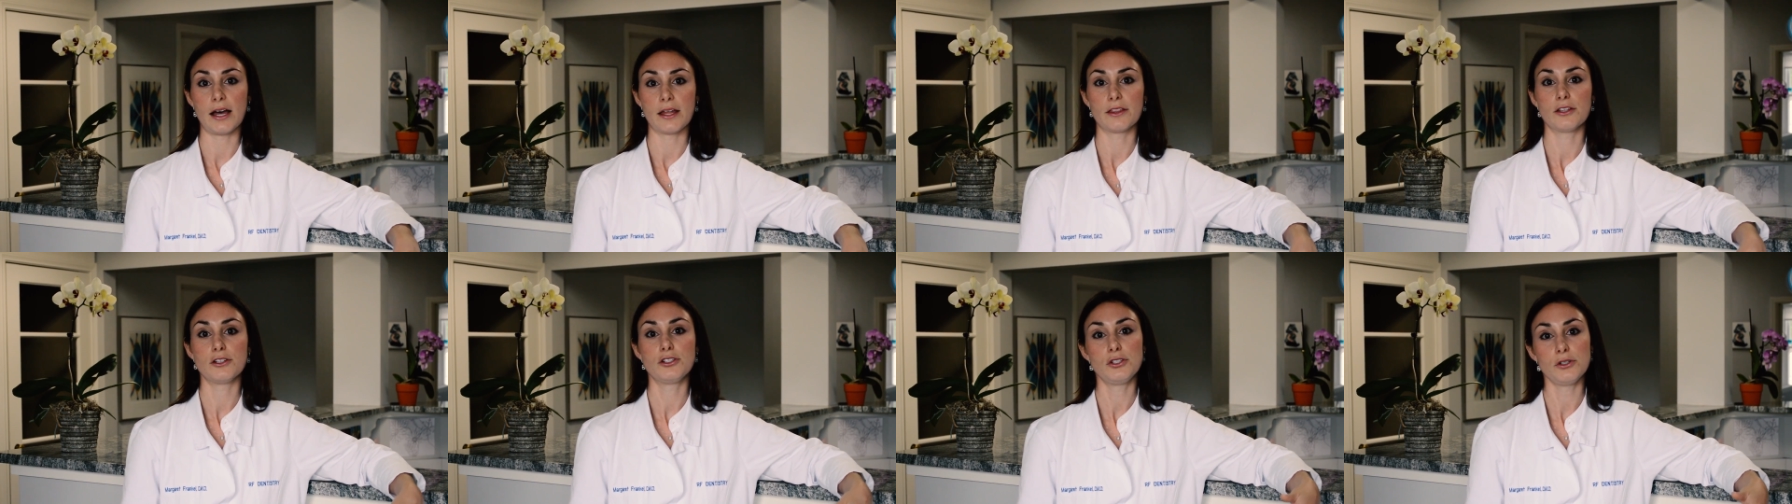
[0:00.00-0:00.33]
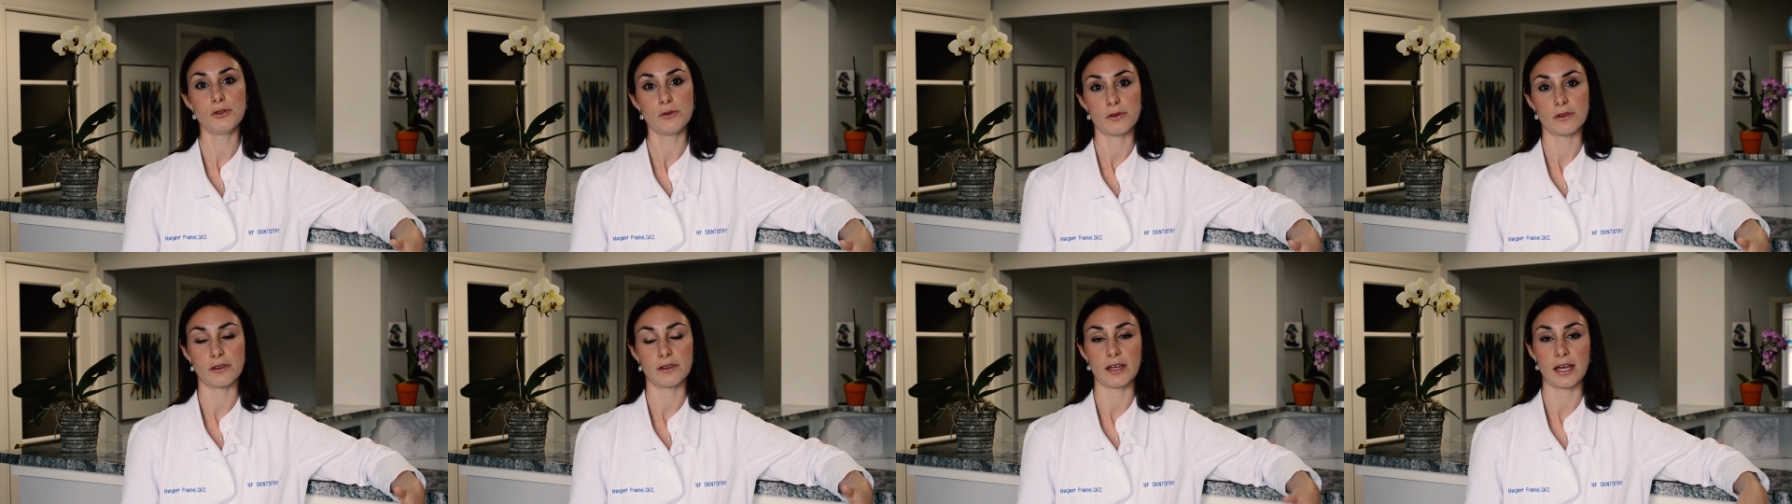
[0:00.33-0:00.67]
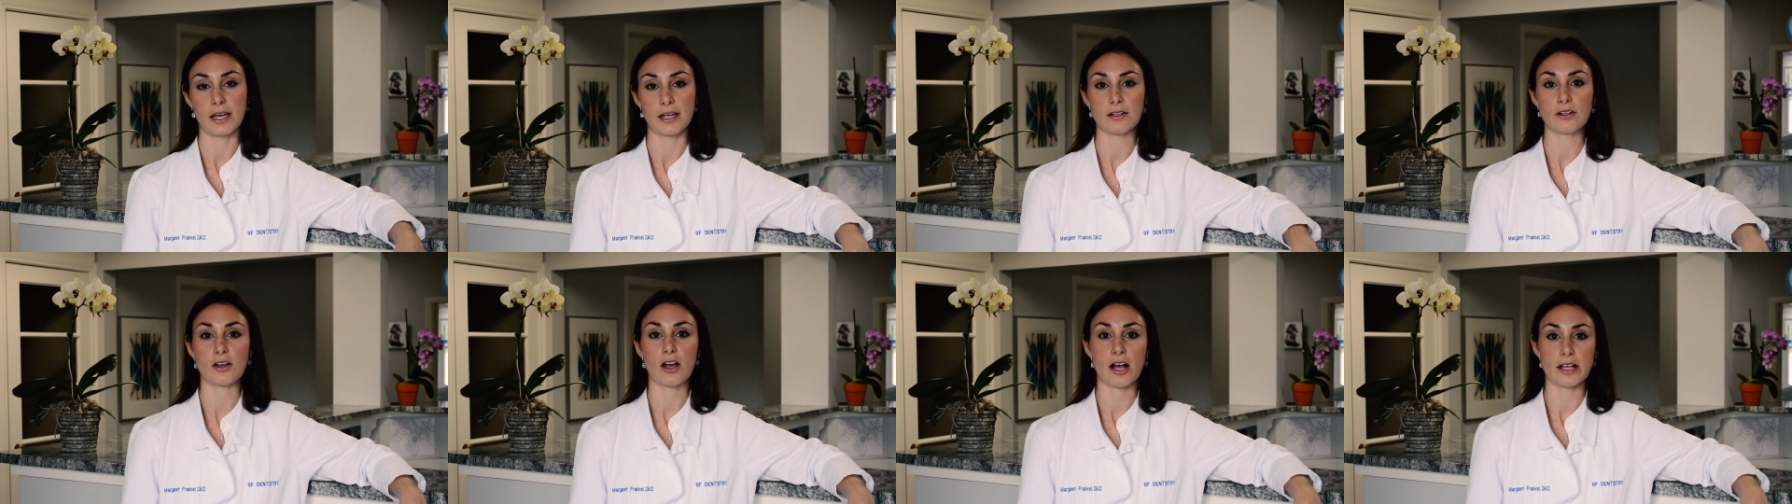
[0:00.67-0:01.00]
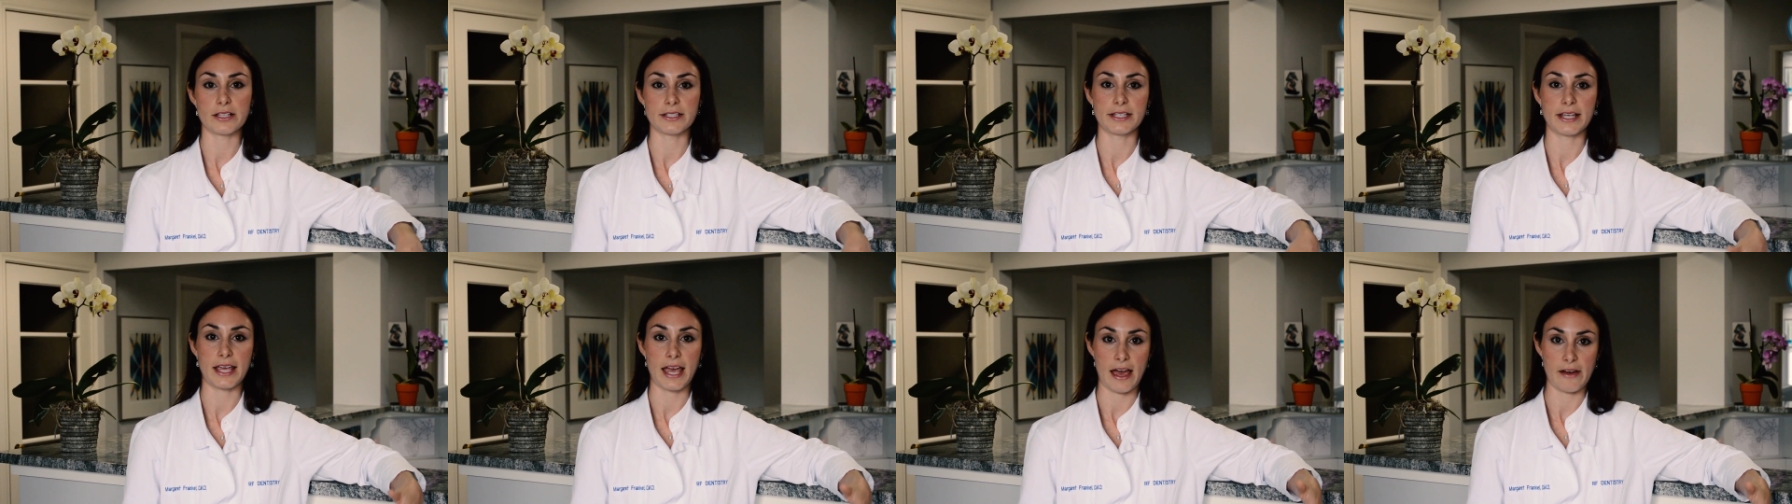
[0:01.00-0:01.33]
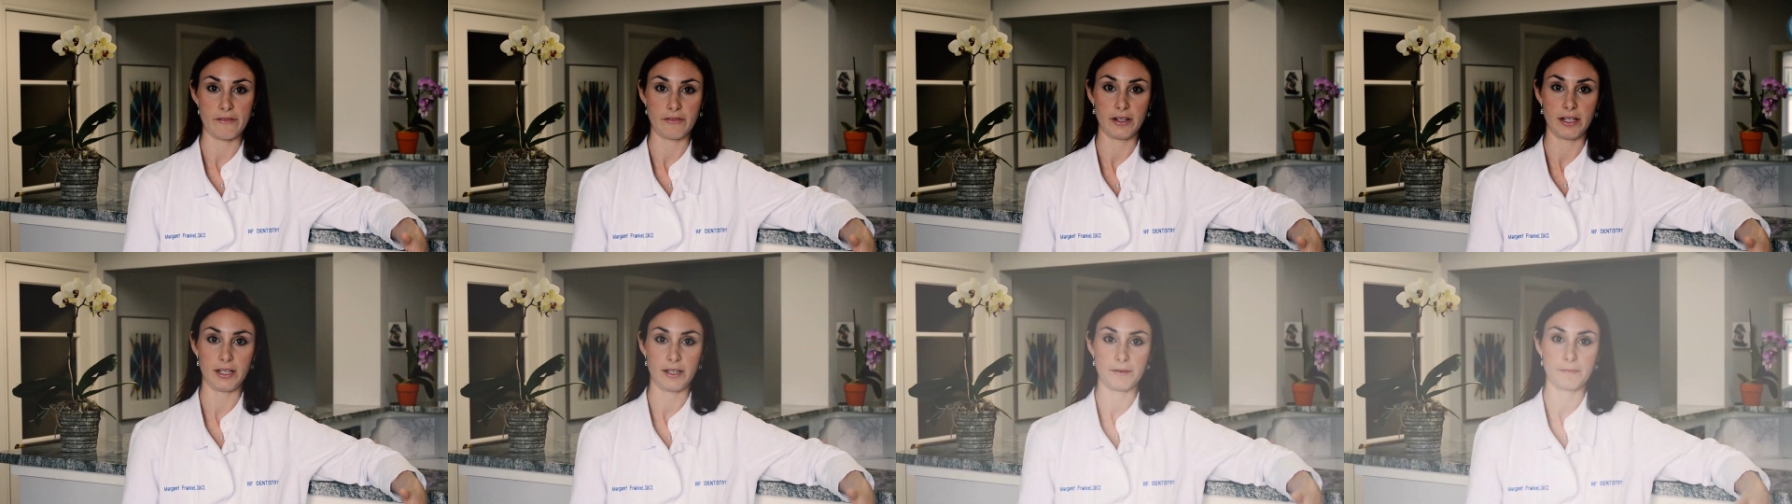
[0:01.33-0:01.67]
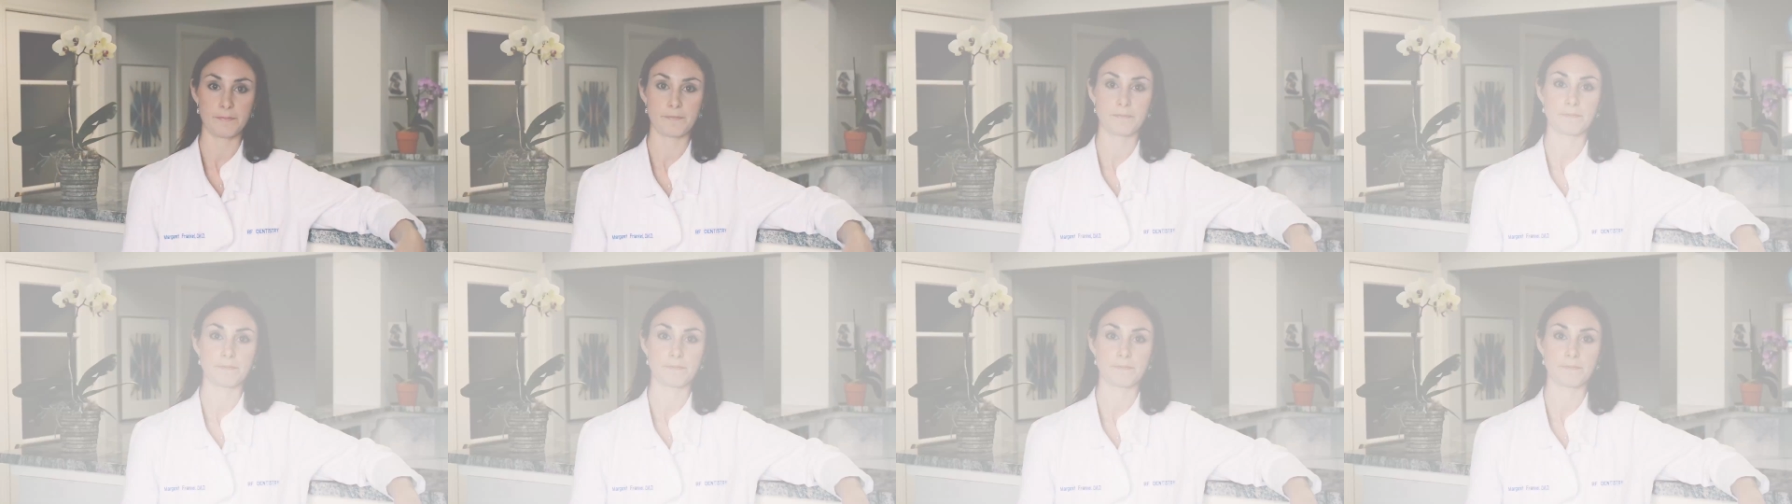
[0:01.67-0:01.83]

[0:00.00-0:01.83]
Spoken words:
the tooth and cause a cavity.